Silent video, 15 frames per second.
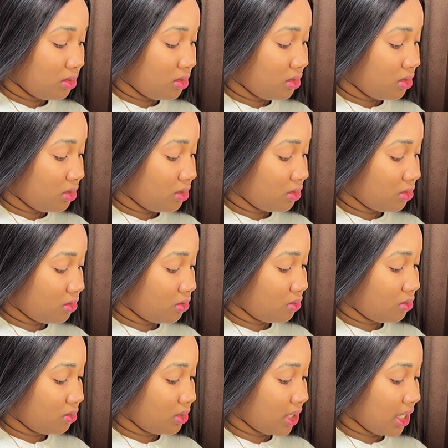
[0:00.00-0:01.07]
to
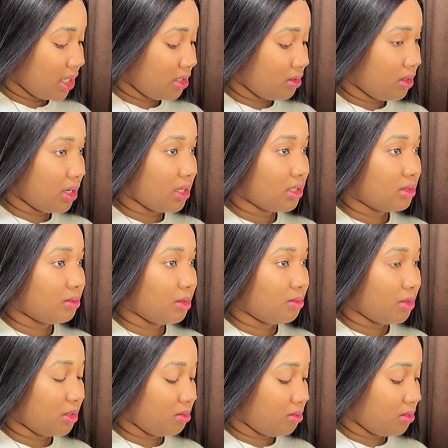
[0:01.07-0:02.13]
$9 per pip.
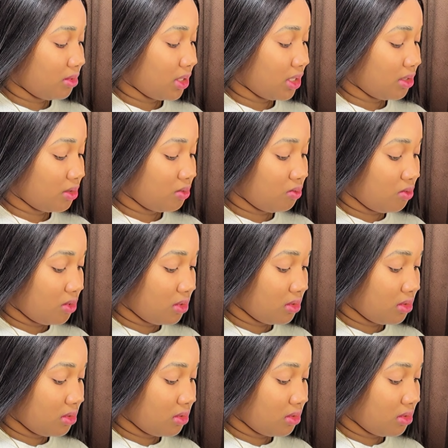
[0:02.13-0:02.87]
That is $1